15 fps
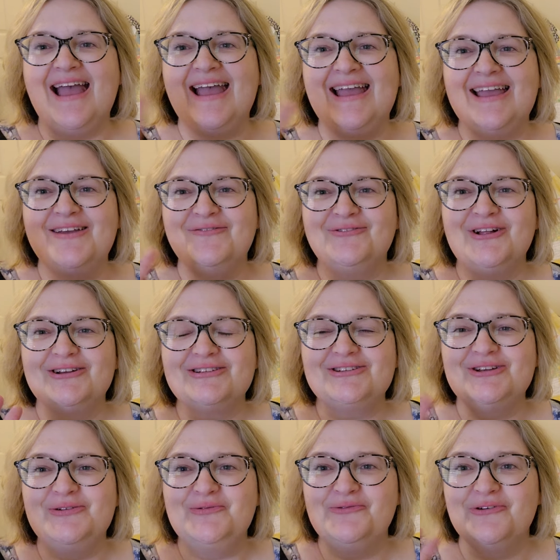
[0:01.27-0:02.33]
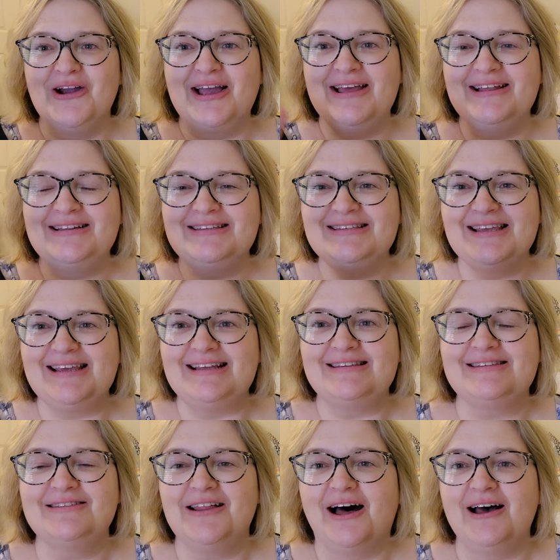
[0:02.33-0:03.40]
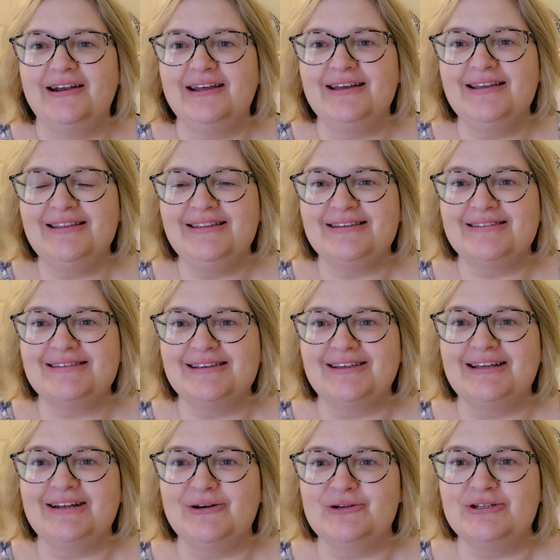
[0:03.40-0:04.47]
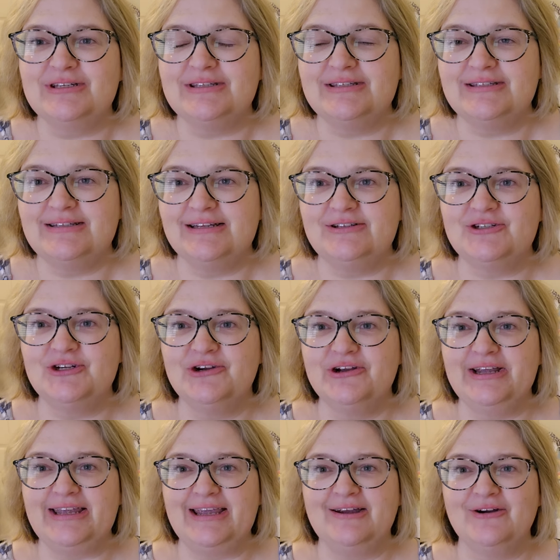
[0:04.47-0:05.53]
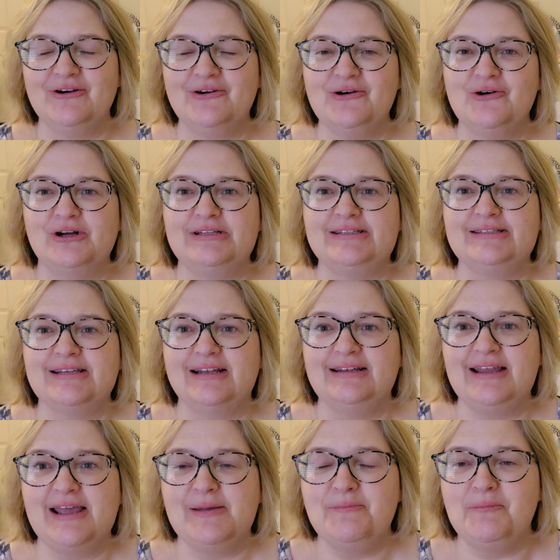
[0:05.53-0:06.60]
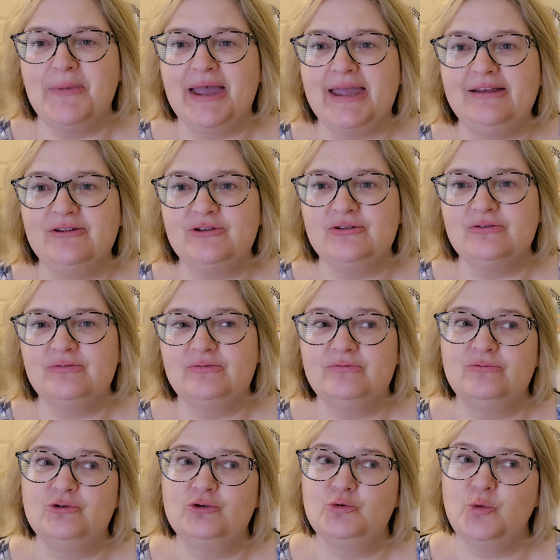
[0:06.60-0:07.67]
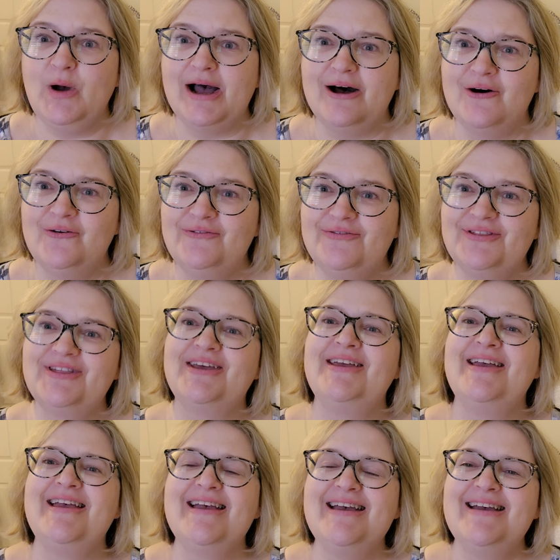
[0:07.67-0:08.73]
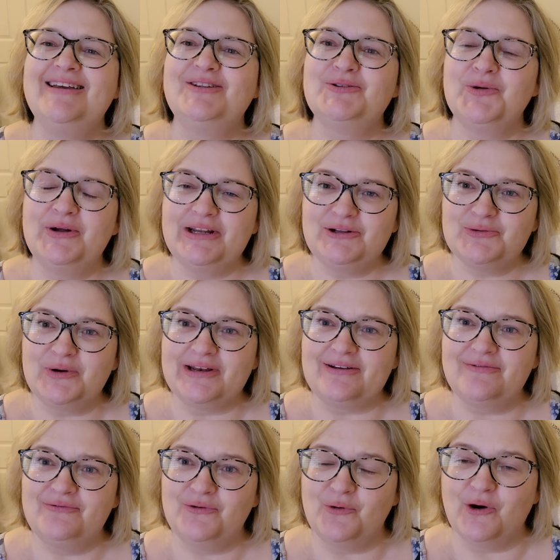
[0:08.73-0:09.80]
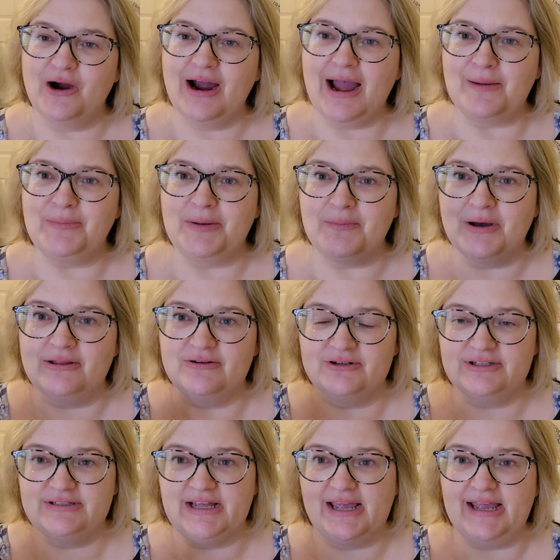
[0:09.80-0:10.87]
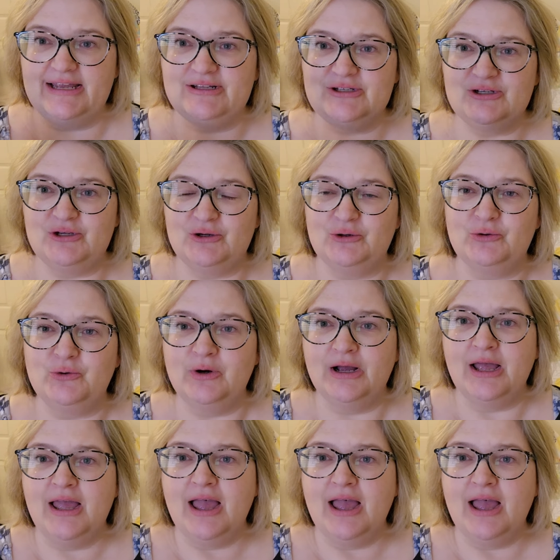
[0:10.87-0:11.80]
Hey floss tube friends, it's Lana, the Silly Notion Stitcher here on Sunday, May 12th, 2024. Happy Mother's Day to